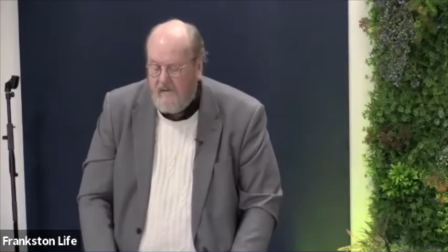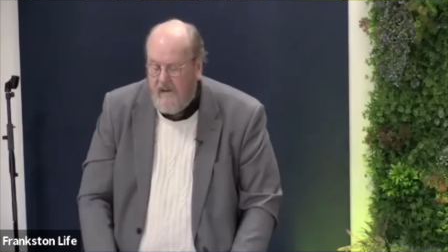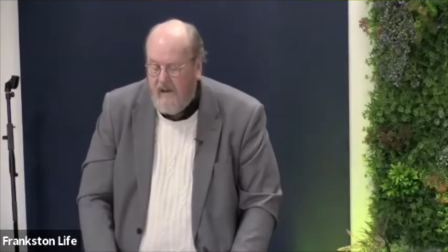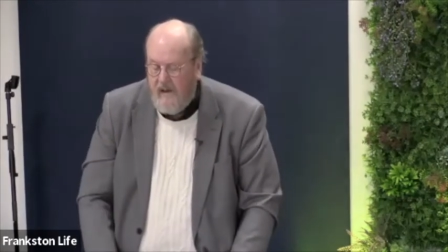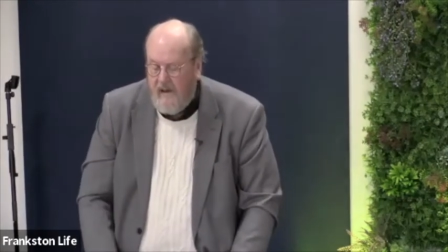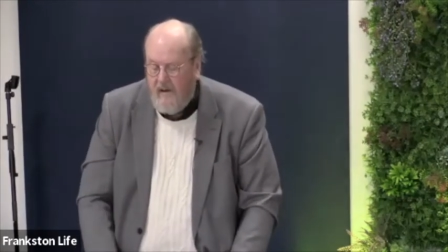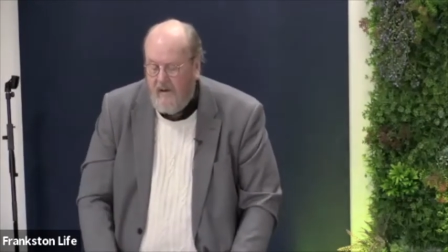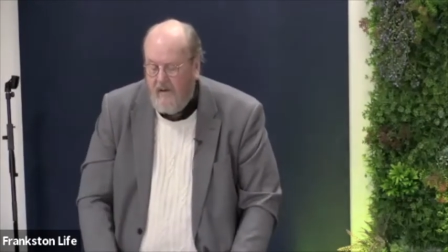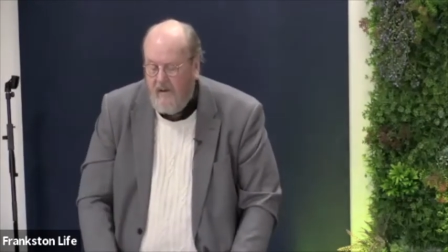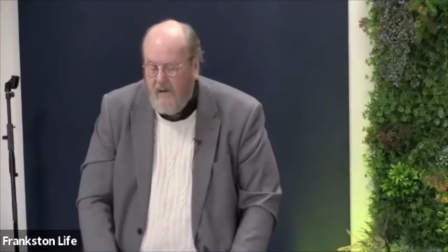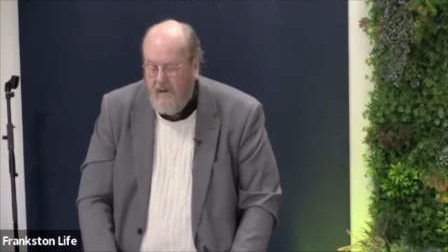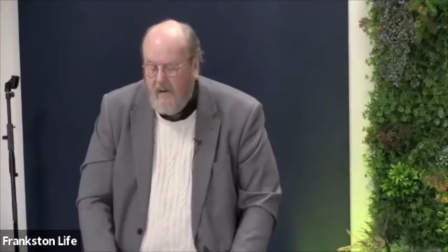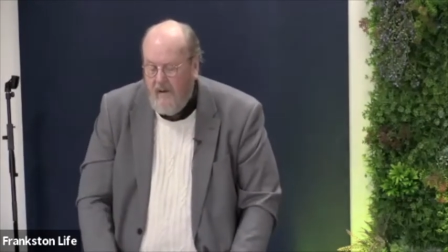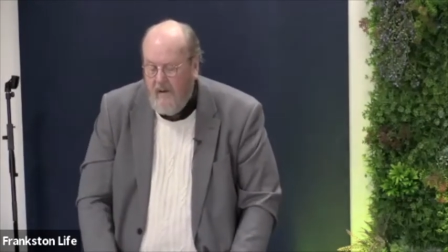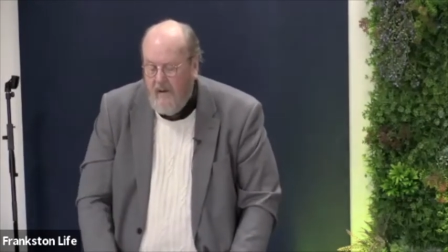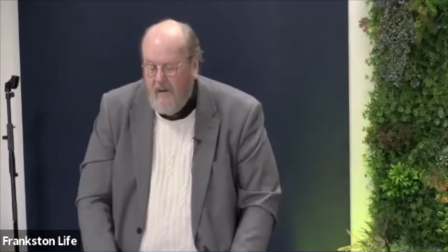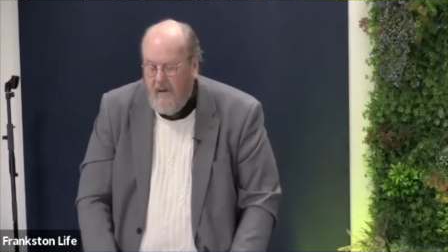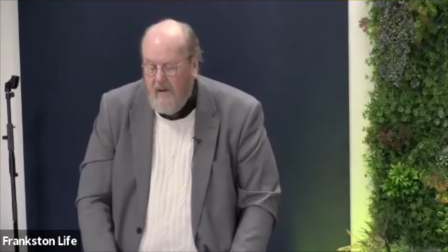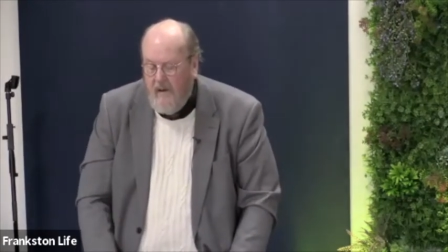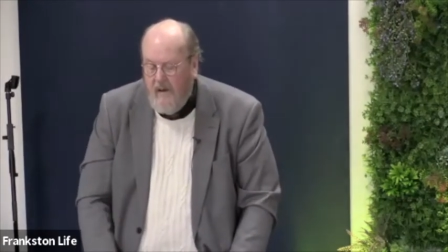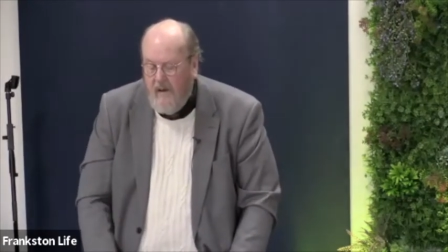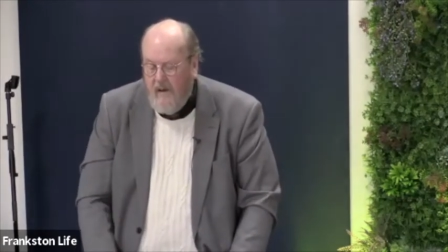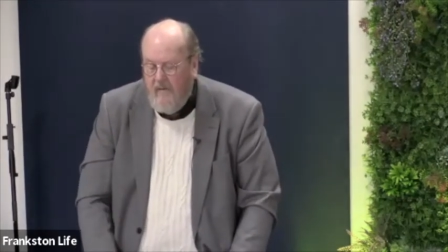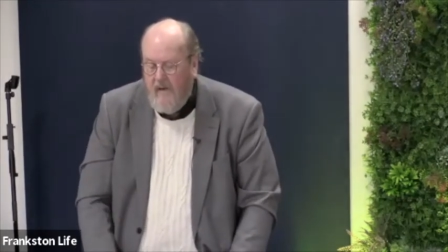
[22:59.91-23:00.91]
now,
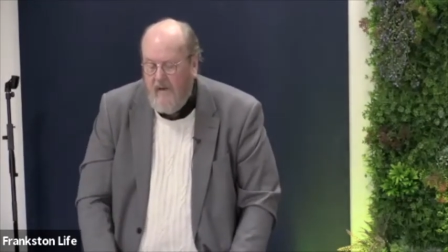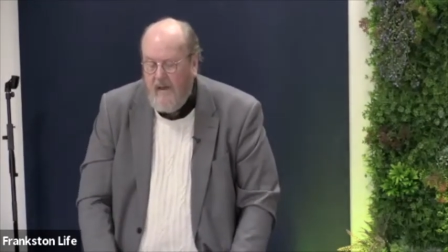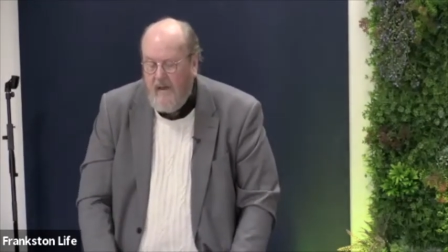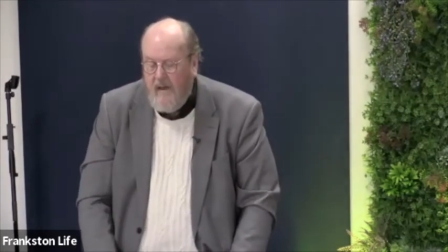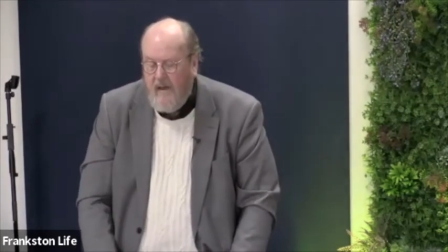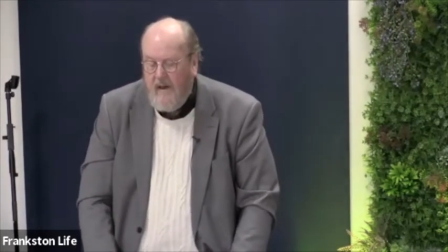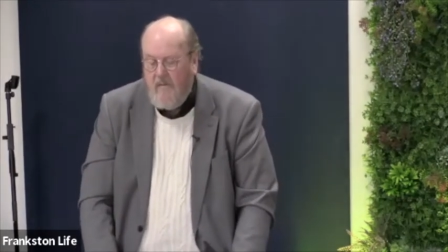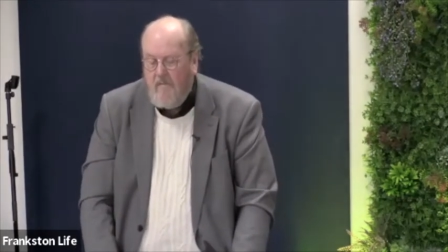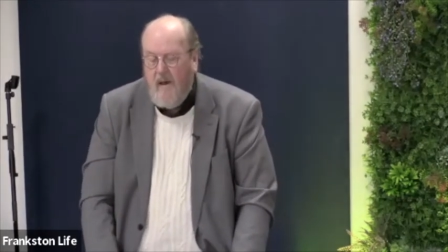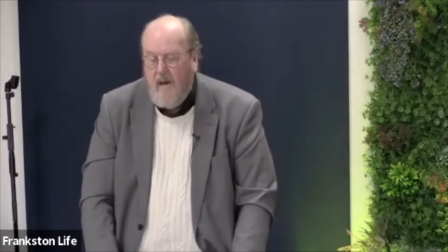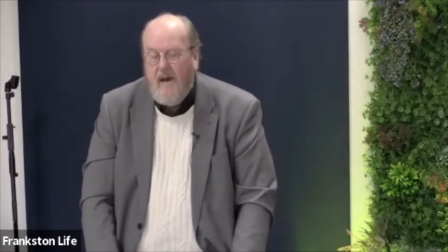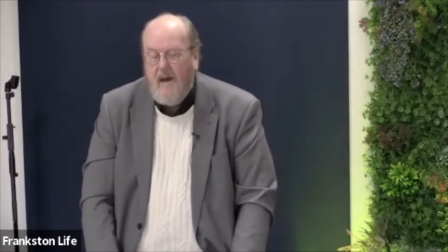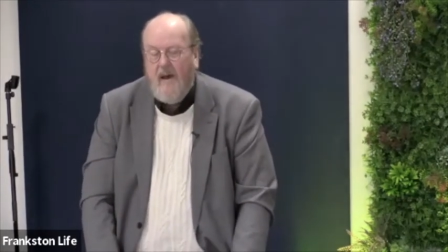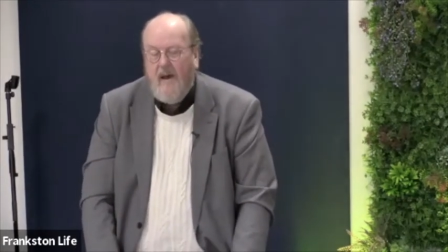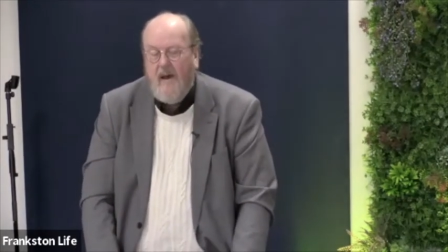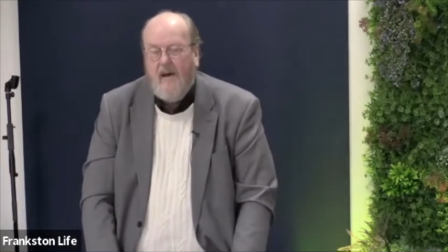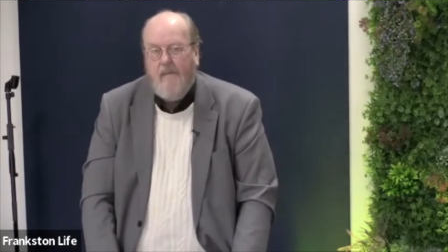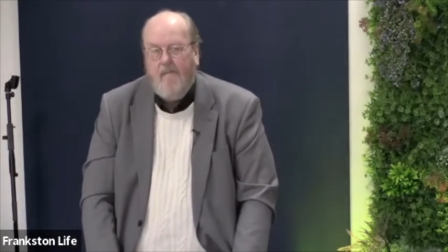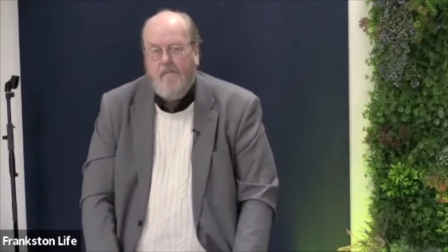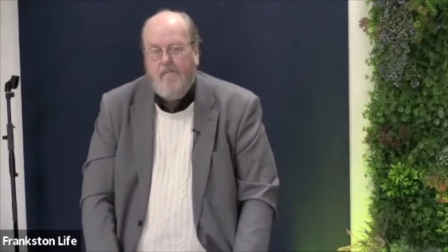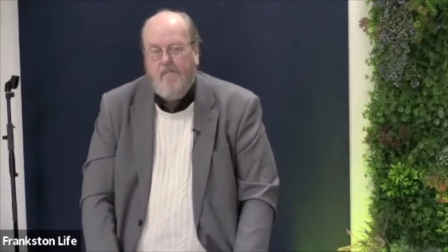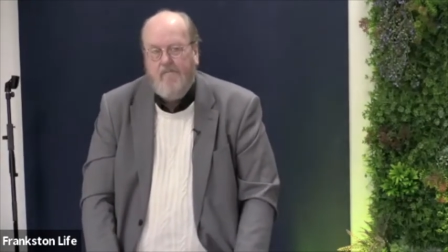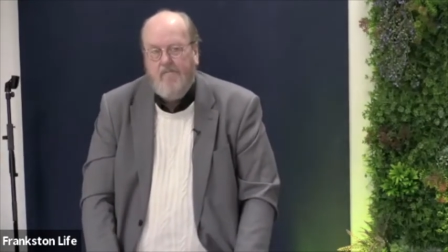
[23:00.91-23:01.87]
if any man